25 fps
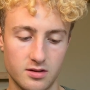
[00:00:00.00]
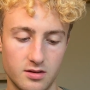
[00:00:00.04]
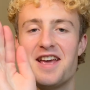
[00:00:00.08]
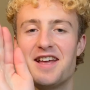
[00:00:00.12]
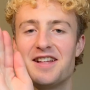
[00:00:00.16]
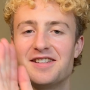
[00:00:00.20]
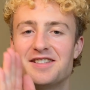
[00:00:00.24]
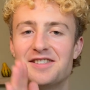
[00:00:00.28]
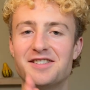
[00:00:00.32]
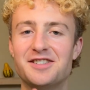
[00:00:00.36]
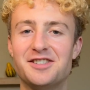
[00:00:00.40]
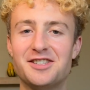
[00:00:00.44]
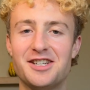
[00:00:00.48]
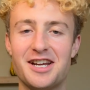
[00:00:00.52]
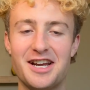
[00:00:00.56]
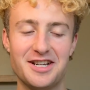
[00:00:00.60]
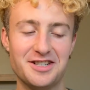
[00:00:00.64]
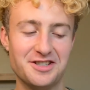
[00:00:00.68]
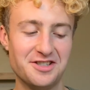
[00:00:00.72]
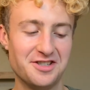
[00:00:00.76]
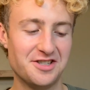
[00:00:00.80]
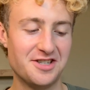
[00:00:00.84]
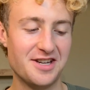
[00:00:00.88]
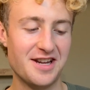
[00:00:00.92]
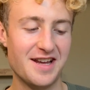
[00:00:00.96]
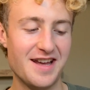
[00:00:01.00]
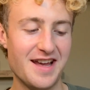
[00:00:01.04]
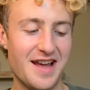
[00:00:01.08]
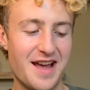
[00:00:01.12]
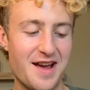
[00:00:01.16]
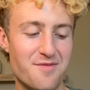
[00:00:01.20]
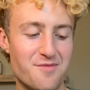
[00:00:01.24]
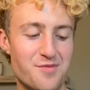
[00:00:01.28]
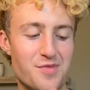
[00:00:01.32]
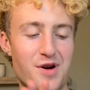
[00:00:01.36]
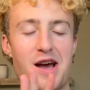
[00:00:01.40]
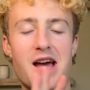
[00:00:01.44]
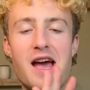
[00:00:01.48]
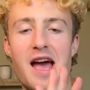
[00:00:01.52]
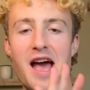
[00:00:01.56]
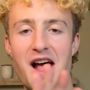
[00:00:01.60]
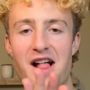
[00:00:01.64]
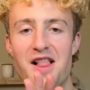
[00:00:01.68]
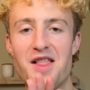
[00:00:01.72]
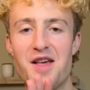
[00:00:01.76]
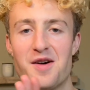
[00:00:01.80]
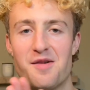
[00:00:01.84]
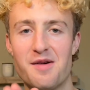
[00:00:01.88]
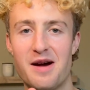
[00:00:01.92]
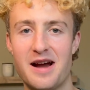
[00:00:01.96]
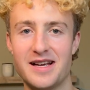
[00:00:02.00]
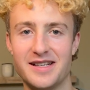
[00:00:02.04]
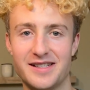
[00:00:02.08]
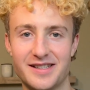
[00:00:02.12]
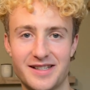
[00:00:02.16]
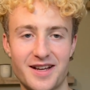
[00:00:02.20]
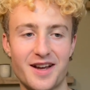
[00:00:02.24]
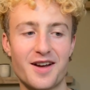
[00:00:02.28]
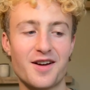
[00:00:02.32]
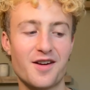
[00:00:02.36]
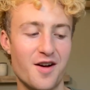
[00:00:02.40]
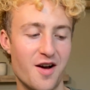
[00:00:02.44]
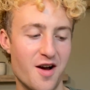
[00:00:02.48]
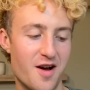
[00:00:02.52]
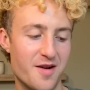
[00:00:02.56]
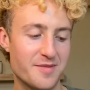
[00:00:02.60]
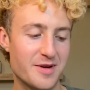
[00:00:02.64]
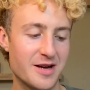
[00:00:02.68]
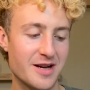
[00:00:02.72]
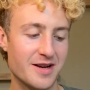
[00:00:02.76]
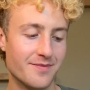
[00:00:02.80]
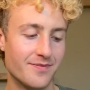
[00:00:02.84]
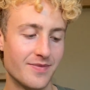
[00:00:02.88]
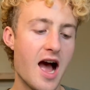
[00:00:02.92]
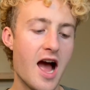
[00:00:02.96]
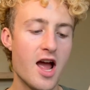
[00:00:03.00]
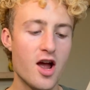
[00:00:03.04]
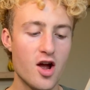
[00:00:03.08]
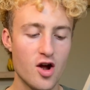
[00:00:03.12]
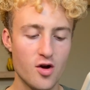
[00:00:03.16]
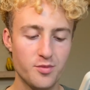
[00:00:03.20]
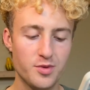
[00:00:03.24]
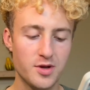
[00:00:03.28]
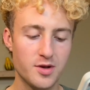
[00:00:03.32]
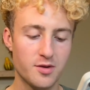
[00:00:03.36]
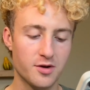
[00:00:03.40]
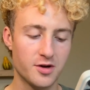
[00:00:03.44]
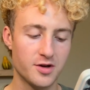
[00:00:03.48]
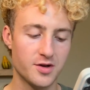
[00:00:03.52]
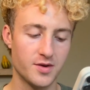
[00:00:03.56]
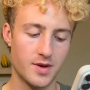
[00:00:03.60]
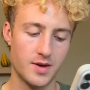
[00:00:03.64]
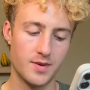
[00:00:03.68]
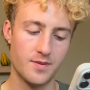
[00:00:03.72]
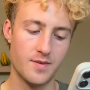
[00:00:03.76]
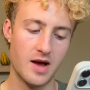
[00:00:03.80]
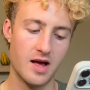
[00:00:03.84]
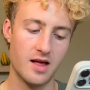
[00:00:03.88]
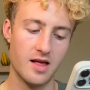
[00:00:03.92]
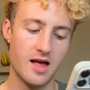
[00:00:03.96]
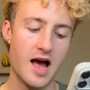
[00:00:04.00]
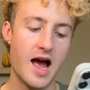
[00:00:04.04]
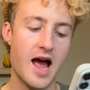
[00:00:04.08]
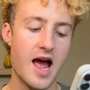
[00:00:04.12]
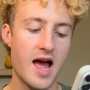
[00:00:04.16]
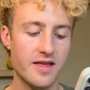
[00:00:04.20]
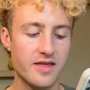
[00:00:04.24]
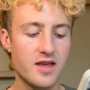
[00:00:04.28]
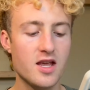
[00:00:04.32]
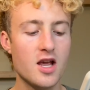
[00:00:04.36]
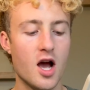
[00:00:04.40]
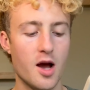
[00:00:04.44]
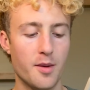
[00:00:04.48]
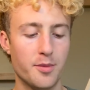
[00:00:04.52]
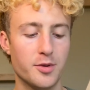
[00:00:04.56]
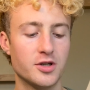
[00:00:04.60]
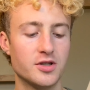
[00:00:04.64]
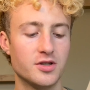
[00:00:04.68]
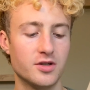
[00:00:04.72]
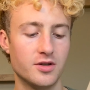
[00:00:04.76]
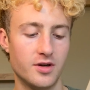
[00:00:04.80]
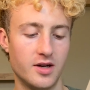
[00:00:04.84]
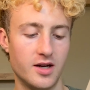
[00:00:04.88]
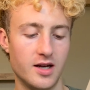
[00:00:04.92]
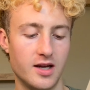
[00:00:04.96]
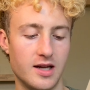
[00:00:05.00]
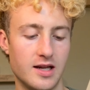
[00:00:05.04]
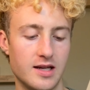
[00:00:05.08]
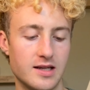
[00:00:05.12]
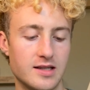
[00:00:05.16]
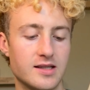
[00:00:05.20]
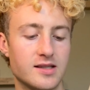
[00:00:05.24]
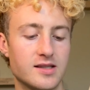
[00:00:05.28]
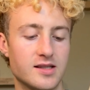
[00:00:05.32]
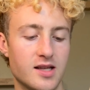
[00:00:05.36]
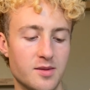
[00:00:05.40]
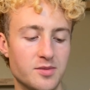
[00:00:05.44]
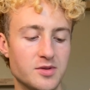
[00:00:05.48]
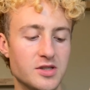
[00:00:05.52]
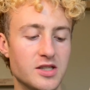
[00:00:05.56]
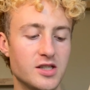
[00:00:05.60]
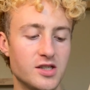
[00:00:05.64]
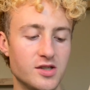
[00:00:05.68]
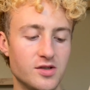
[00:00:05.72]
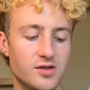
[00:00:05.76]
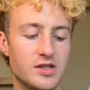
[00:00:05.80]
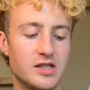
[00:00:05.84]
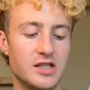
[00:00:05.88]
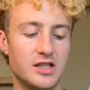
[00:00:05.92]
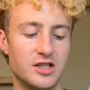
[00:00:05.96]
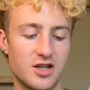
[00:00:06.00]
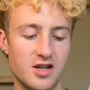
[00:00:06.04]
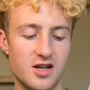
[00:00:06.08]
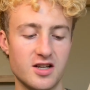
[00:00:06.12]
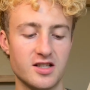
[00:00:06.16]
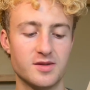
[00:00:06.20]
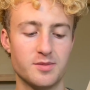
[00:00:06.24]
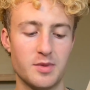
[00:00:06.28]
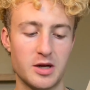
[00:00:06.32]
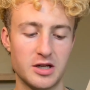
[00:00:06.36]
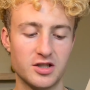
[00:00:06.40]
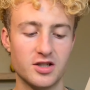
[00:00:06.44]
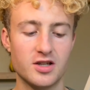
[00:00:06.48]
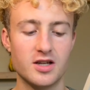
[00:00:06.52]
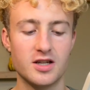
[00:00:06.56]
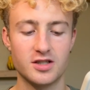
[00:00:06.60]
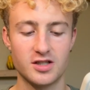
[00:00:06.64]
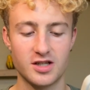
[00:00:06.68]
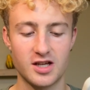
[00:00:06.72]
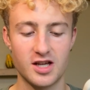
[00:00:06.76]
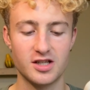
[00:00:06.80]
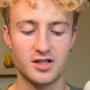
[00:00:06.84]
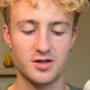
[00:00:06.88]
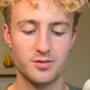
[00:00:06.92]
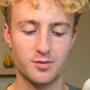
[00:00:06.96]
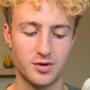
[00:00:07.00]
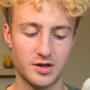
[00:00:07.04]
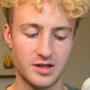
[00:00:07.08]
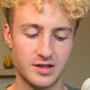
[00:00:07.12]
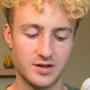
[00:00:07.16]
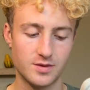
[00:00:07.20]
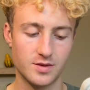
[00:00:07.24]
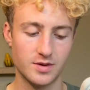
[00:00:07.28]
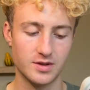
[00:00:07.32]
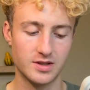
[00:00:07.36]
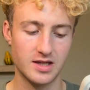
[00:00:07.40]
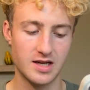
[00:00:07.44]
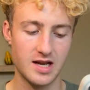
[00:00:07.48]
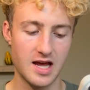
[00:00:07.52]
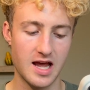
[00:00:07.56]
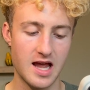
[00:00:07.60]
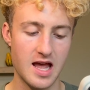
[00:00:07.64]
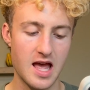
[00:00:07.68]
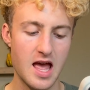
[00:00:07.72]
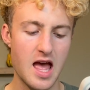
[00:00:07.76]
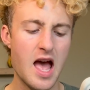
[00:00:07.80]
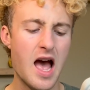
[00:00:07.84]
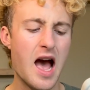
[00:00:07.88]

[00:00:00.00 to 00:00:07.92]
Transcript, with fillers: It changed it and put, hello Isa, comma. I hope you were doing well. I had the opportunity to to substitute teach in a special education preschool today.